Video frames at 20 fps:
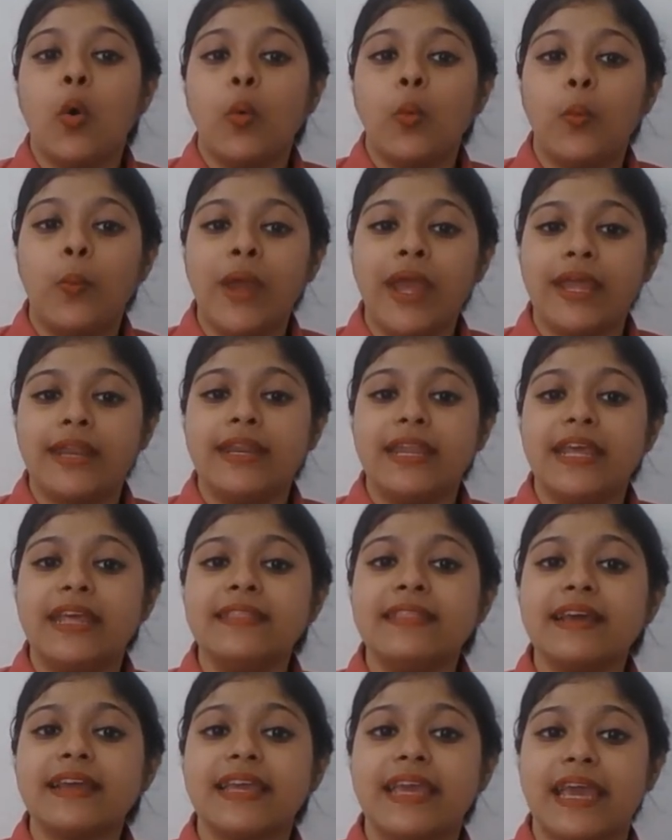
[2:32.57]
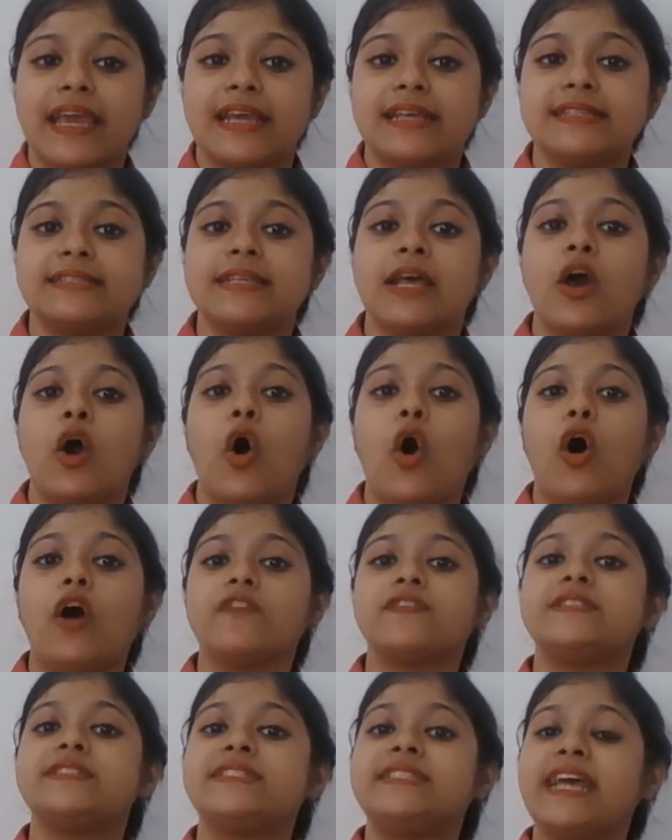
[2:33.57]
when, in the case of
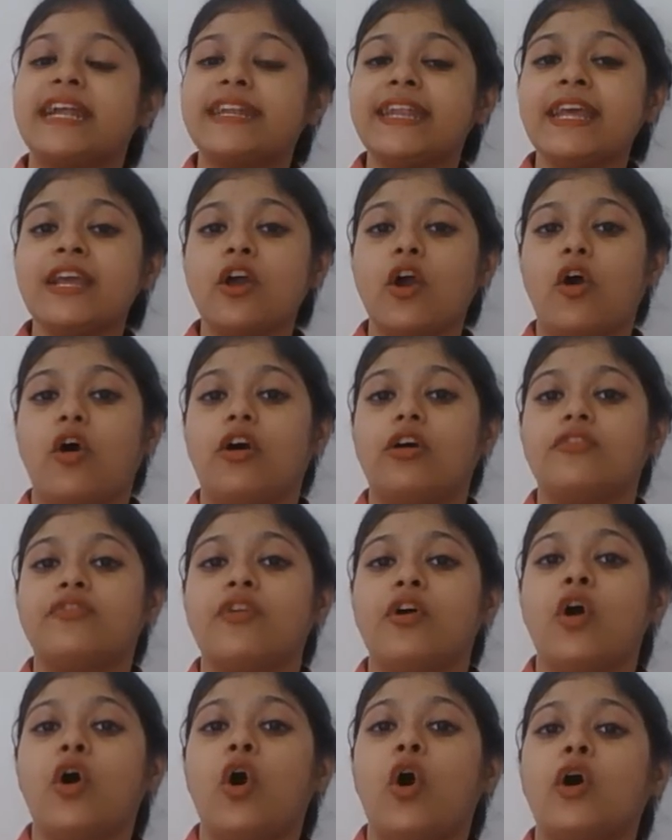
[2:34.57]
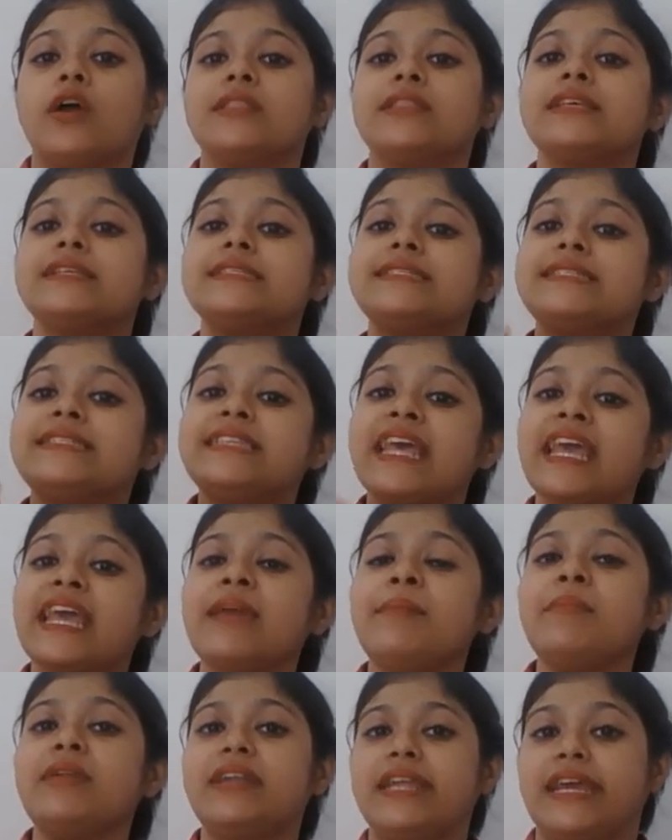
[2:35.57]
setting off on the
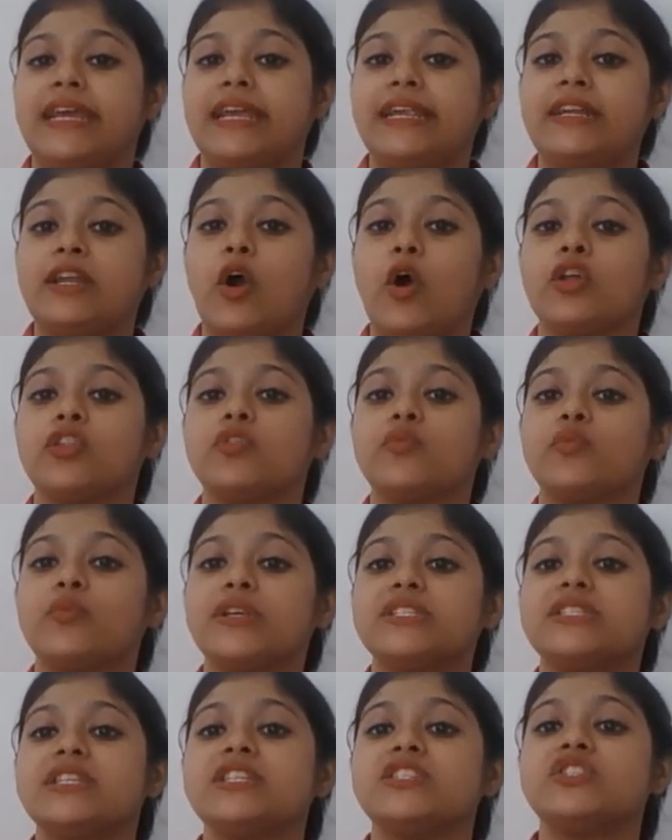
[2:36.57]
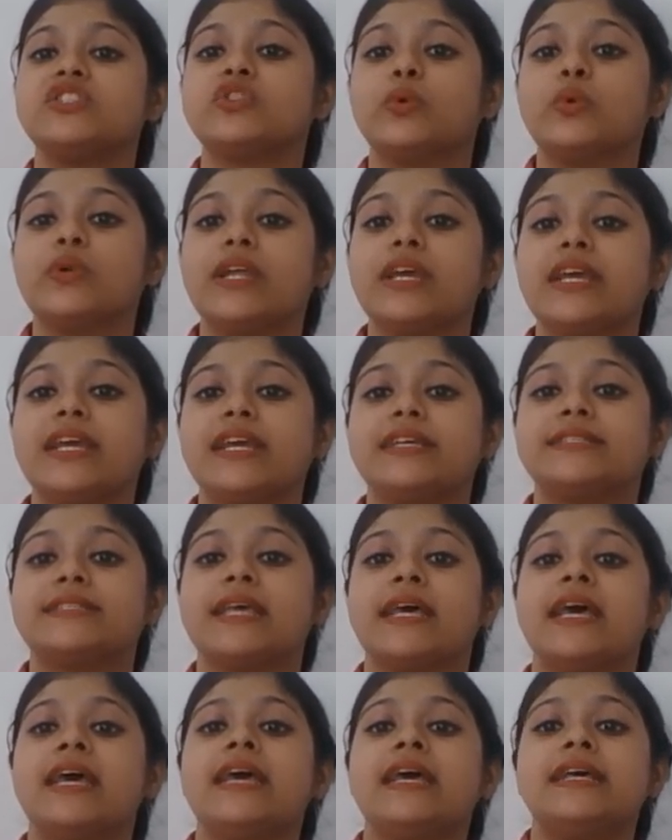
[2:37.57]
same date on which the suit is
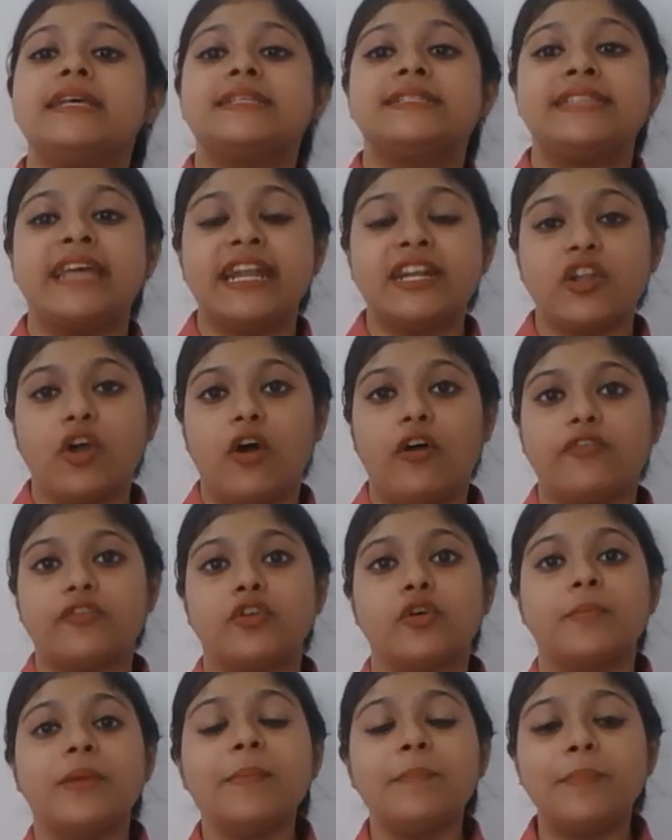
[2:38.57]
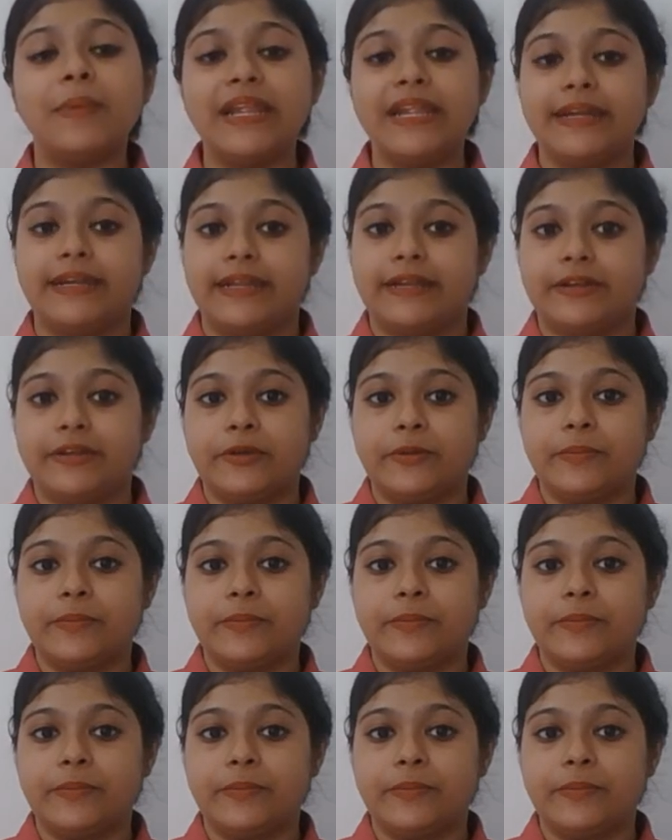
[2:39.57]
set off to be pleaded.